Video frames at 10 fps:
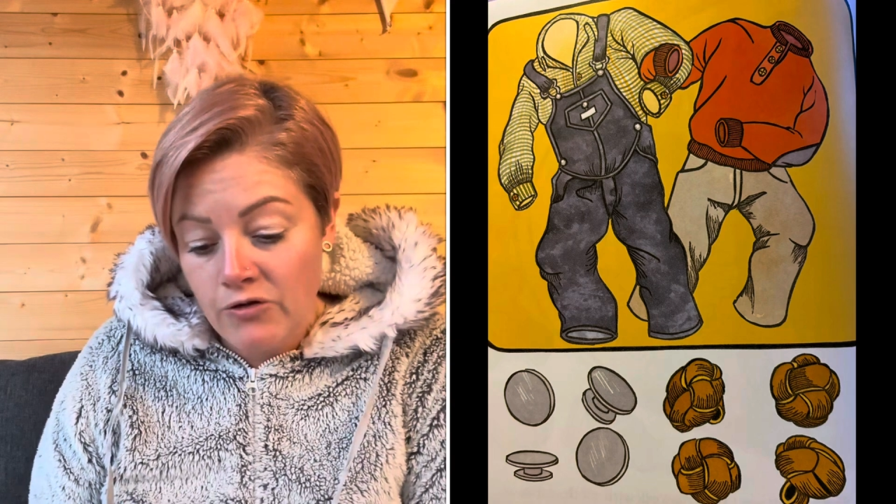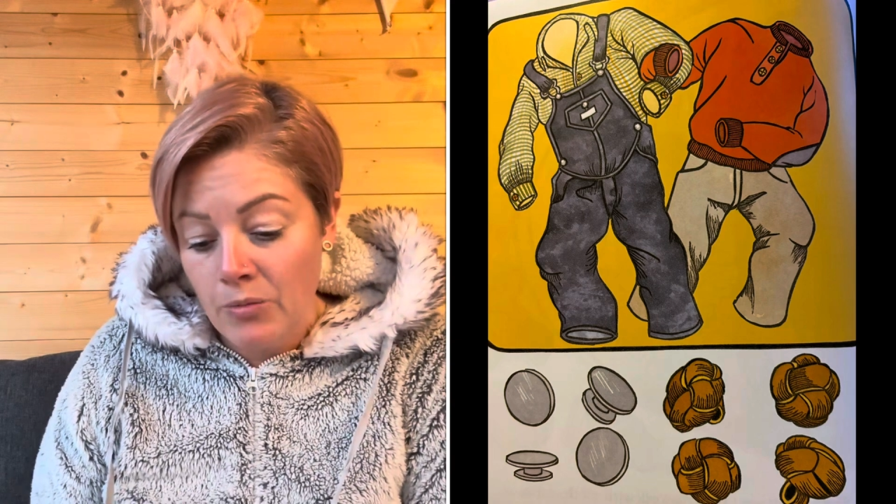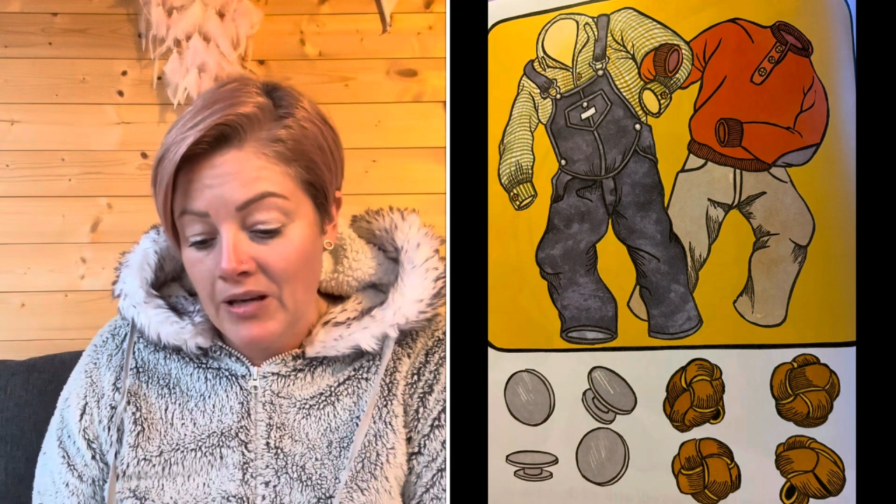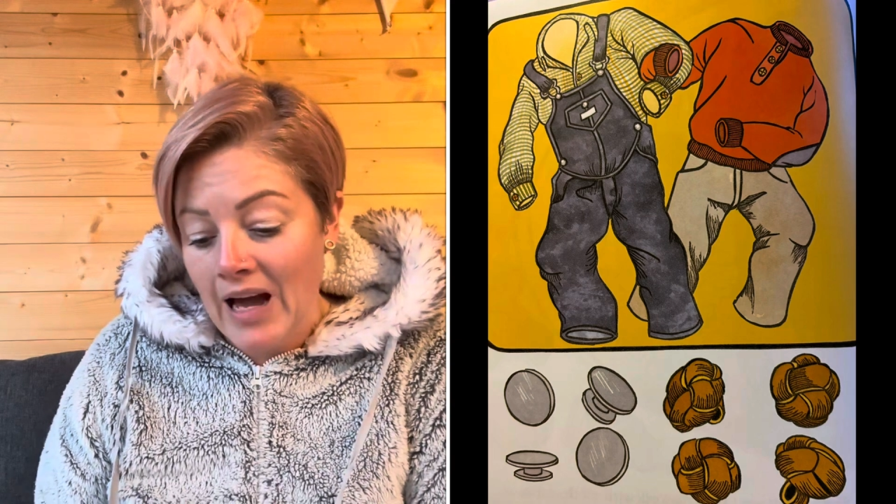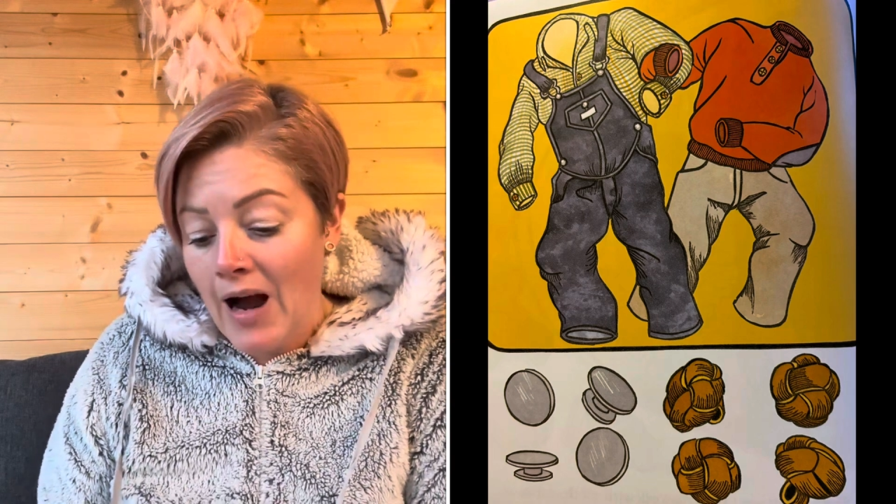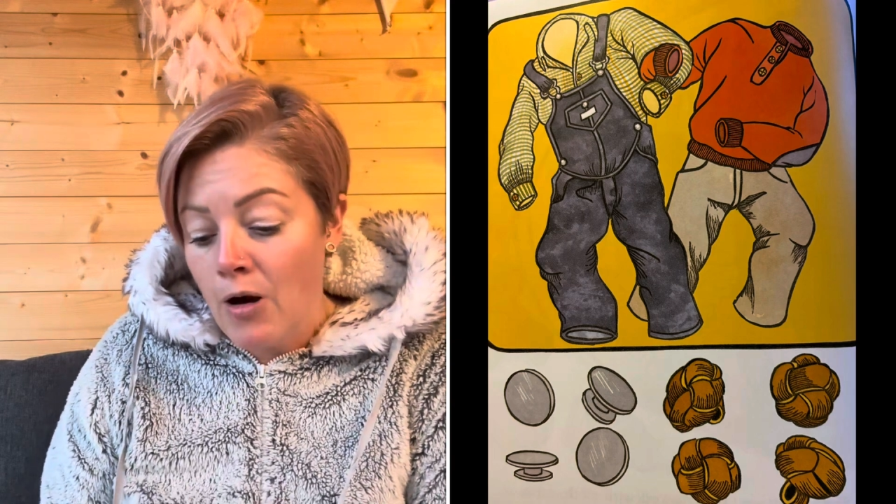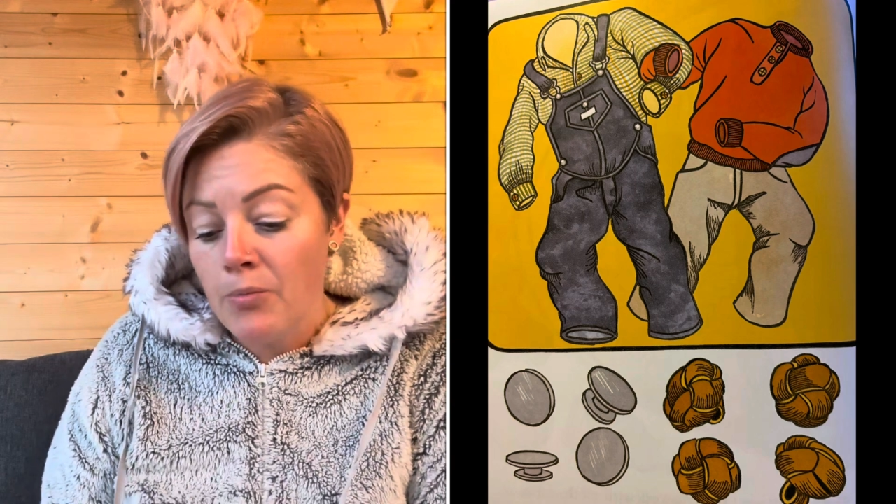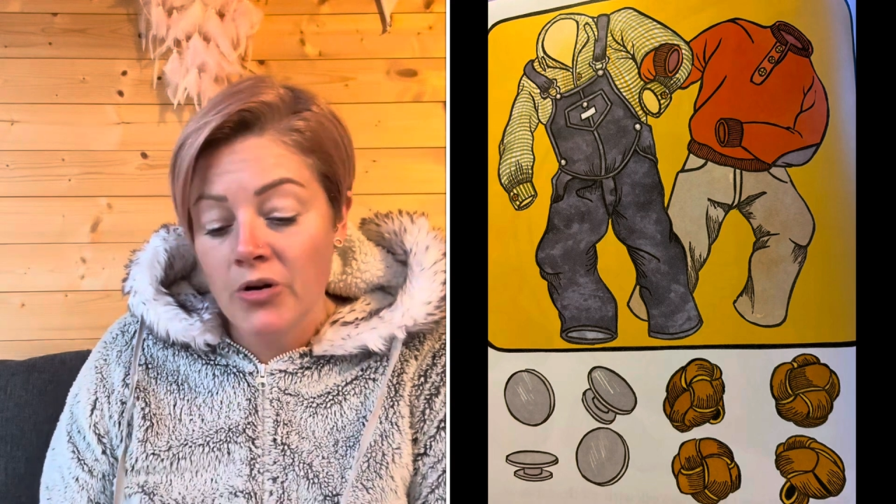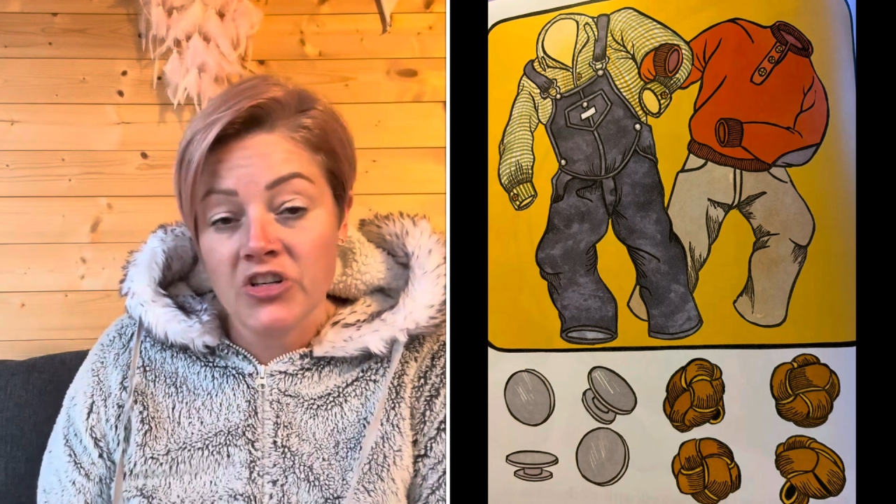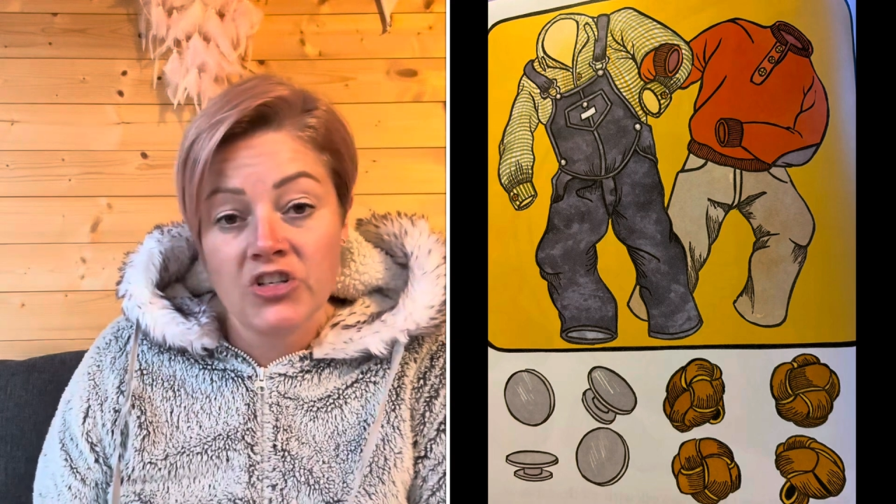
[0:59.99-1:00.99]
from
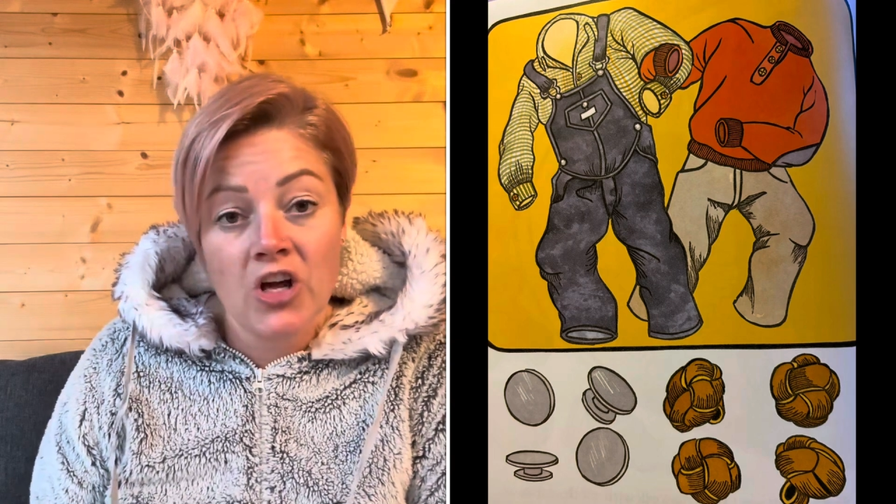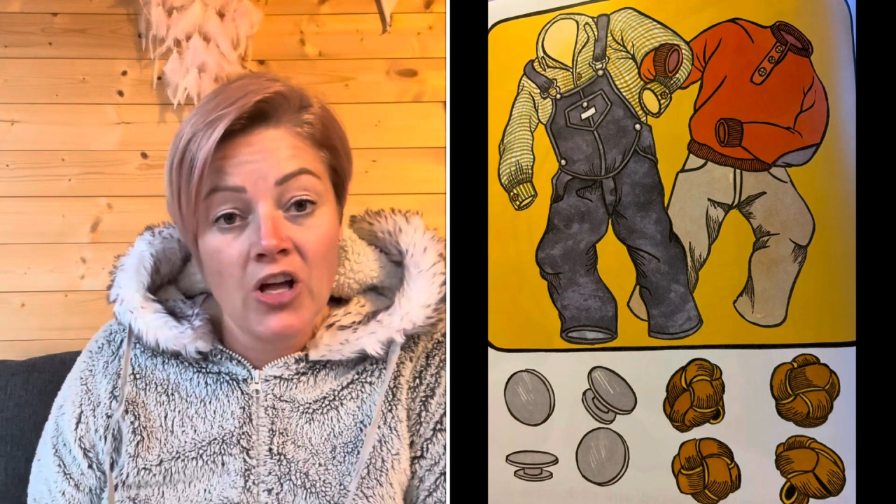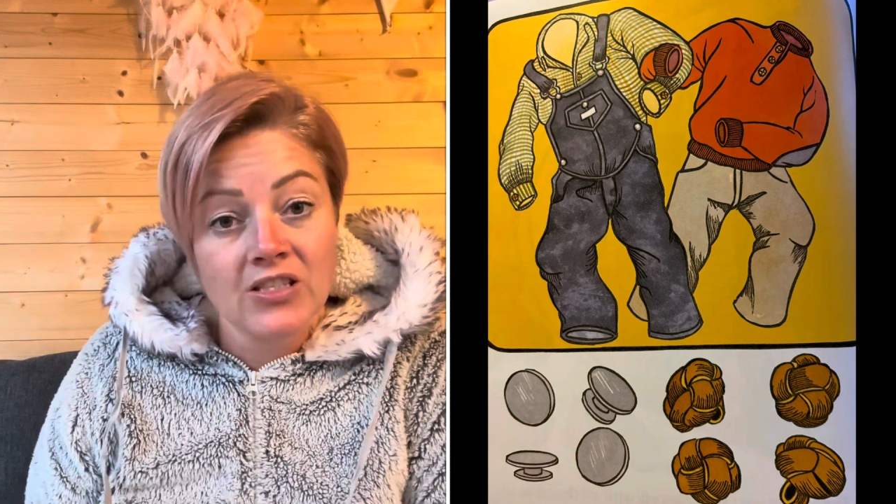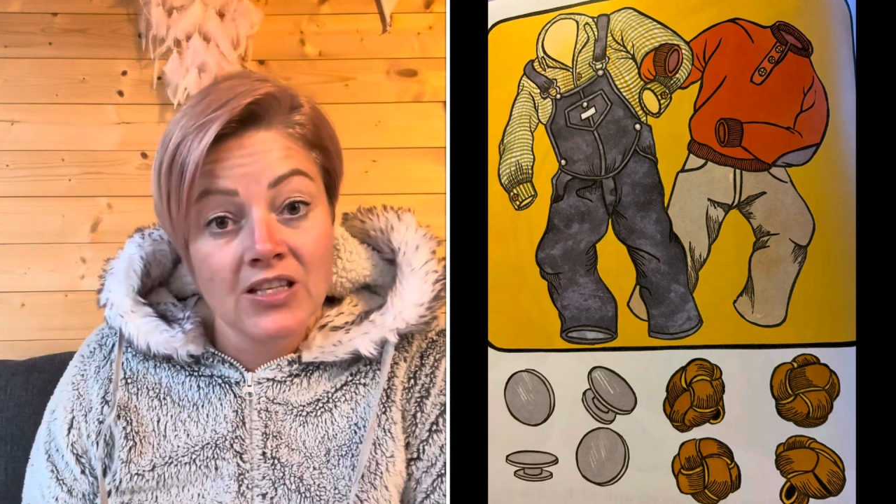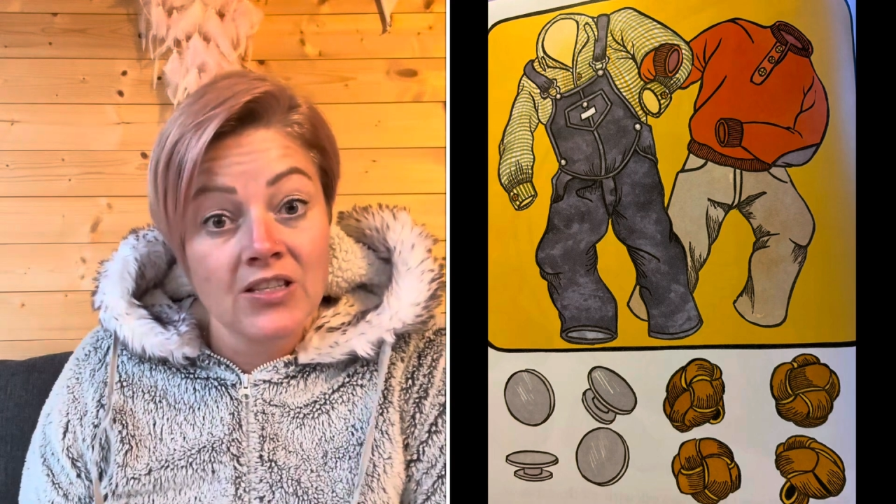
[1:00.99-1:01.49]
cowboy shirts